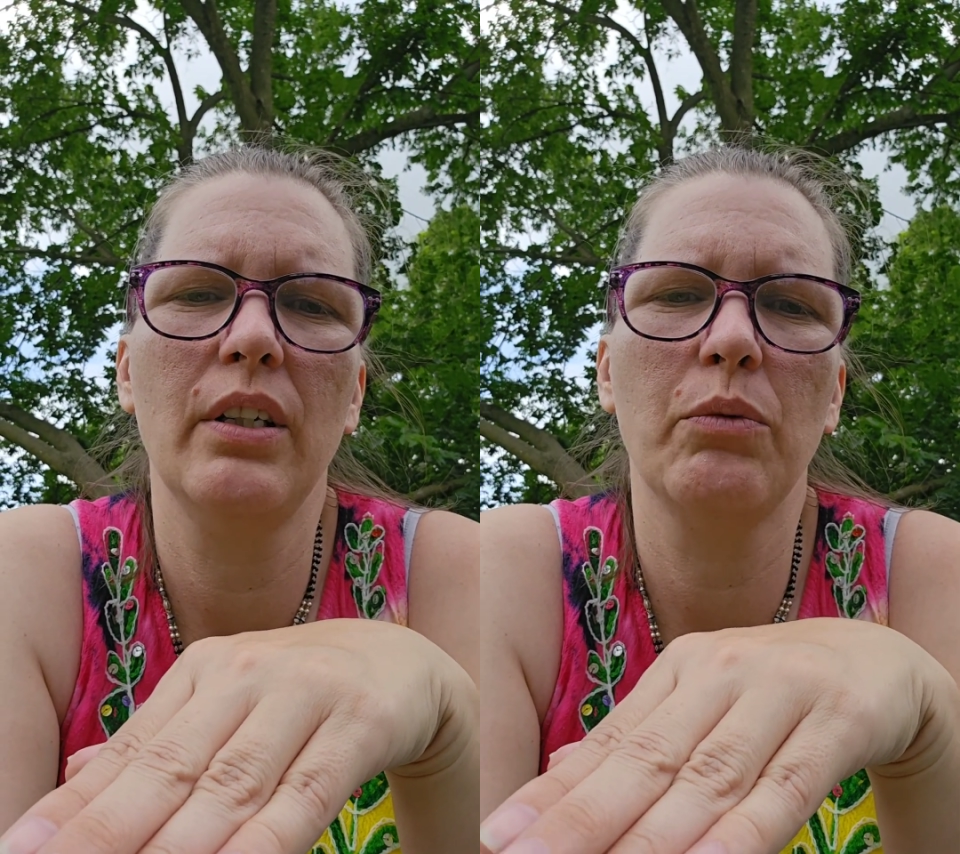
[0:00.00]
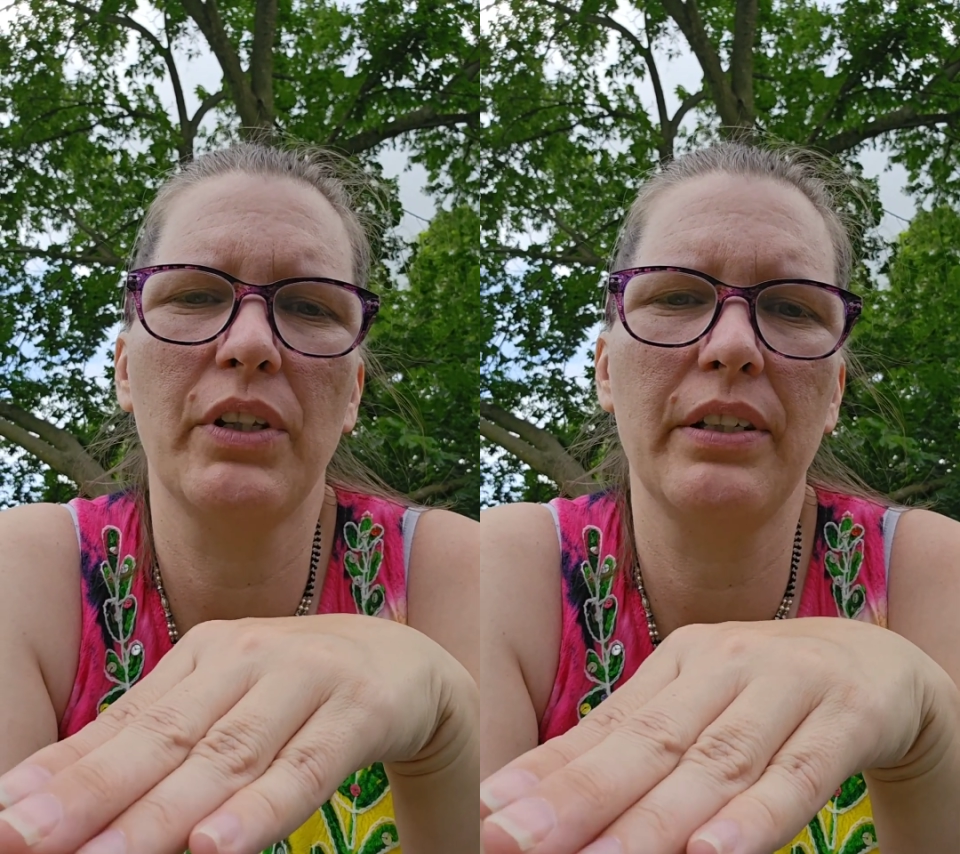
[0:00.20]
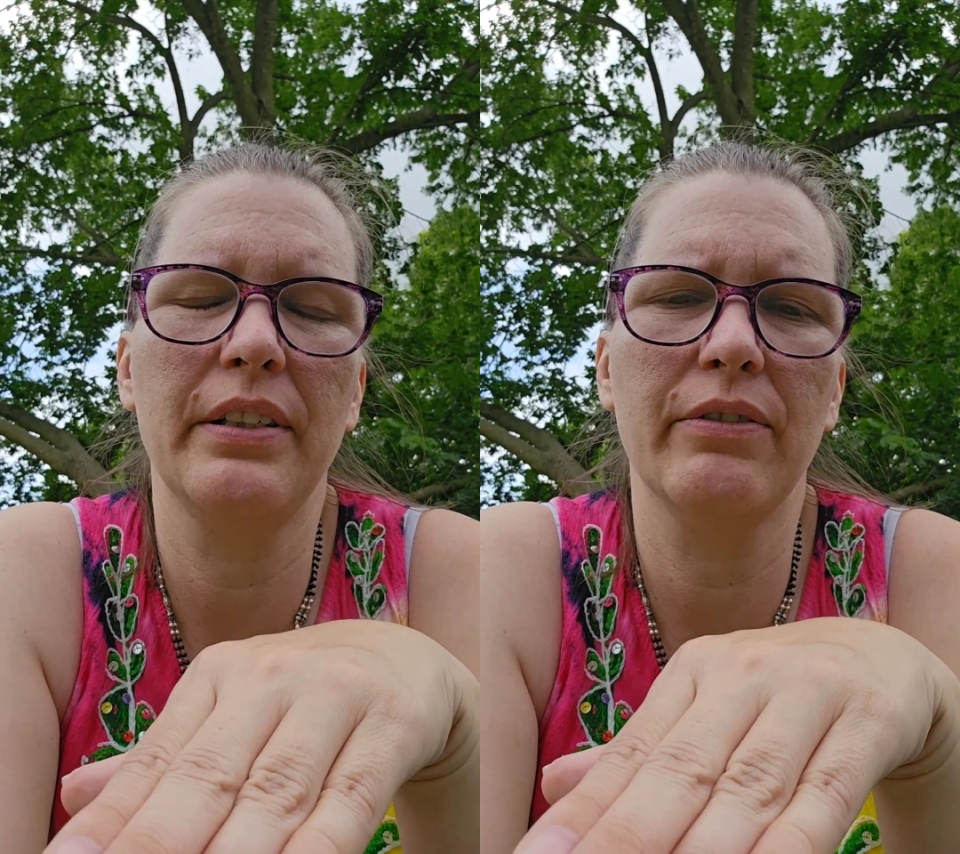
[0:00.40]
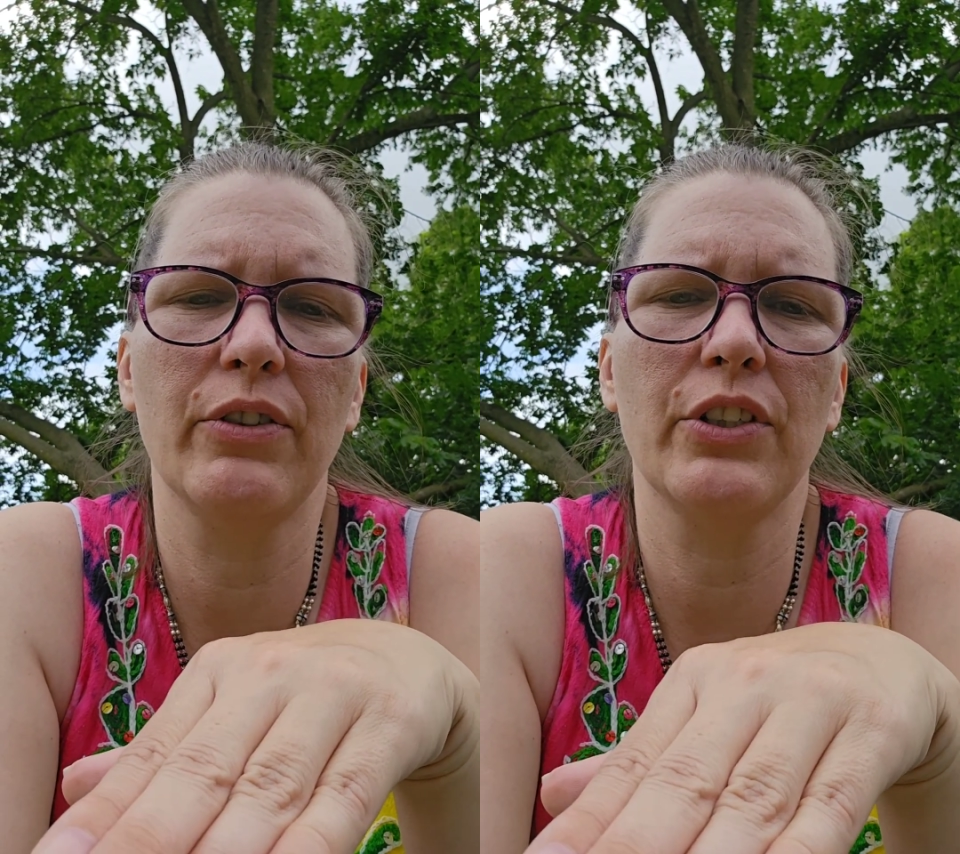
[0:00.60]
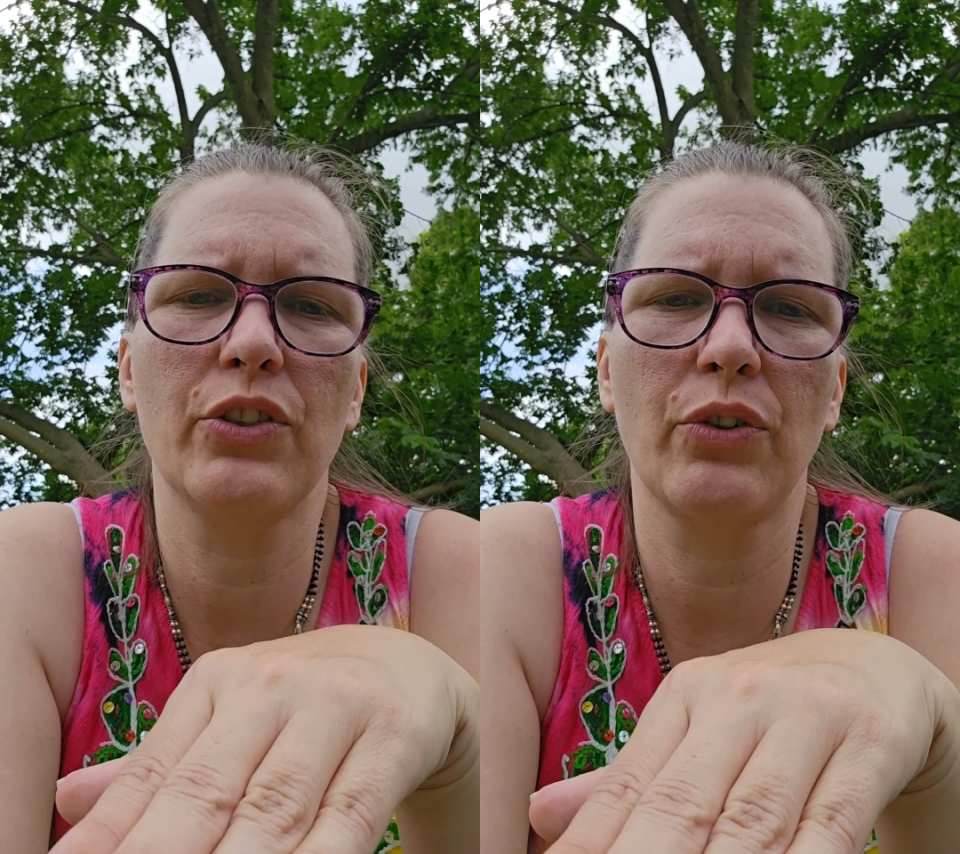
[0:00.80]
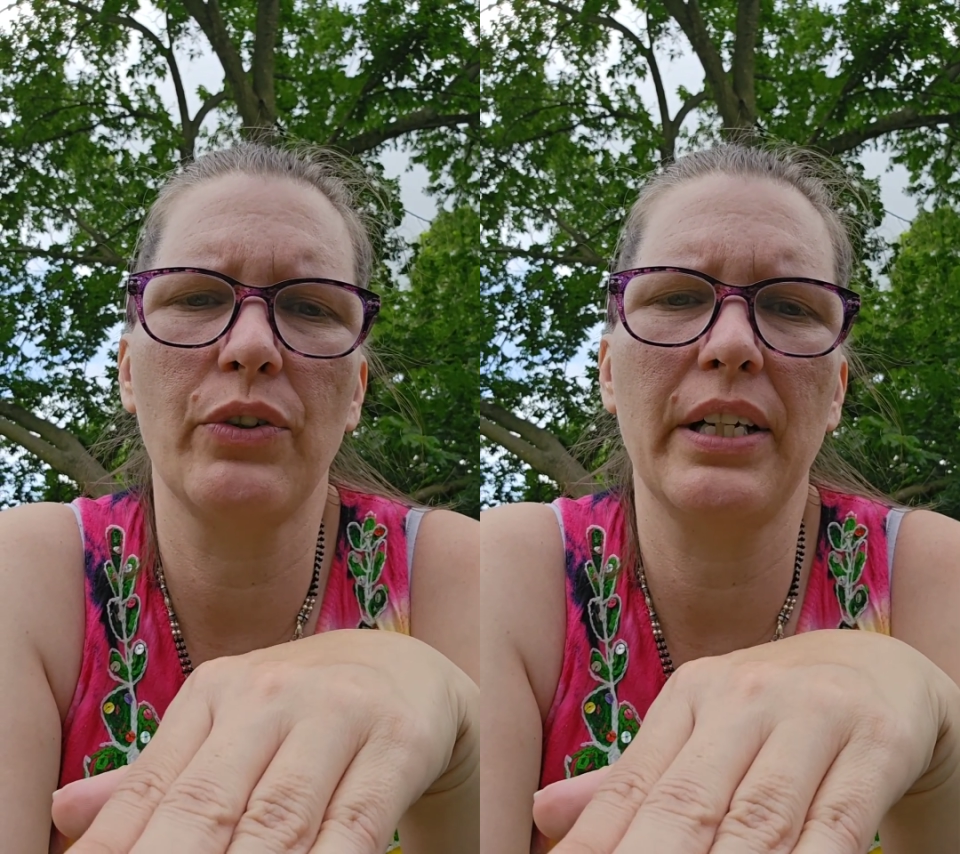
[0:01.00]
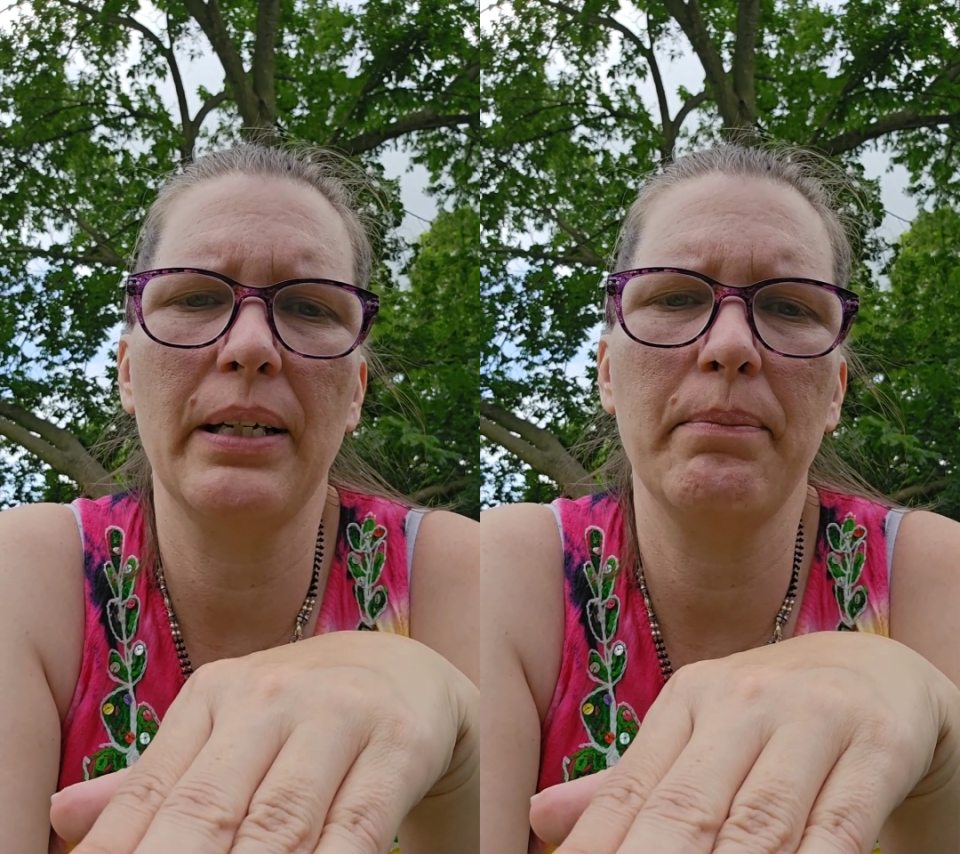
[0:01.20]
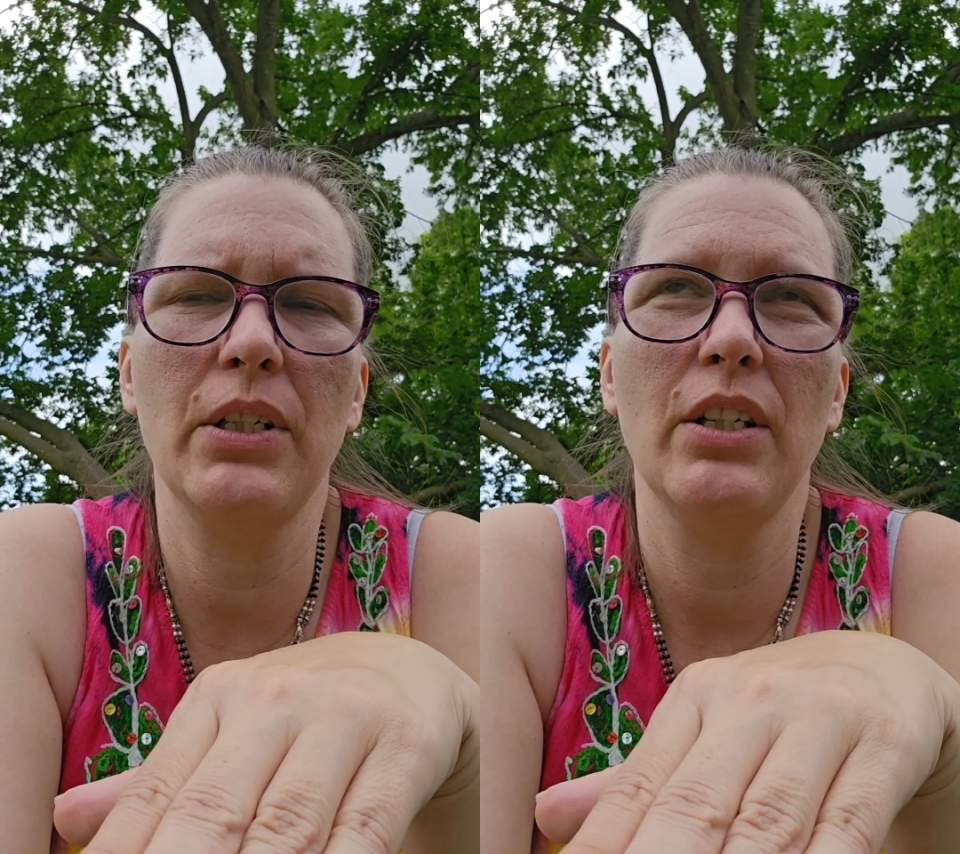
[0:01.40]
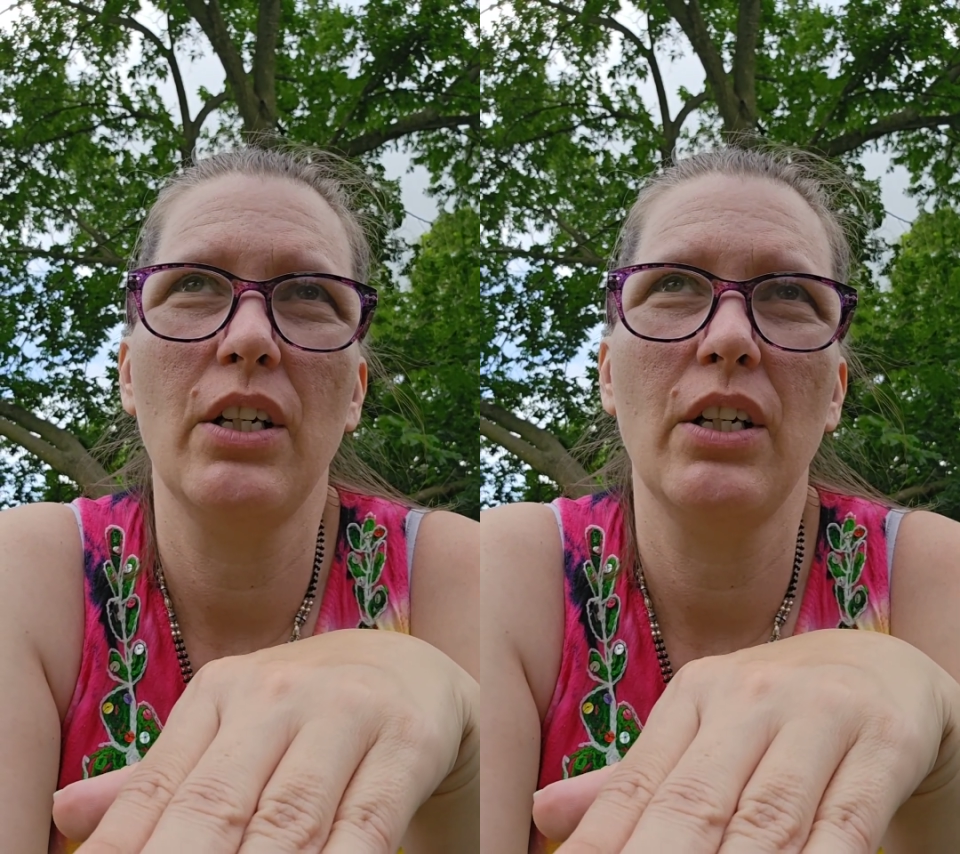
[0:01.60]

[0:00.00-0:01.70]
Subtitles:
with a different surname.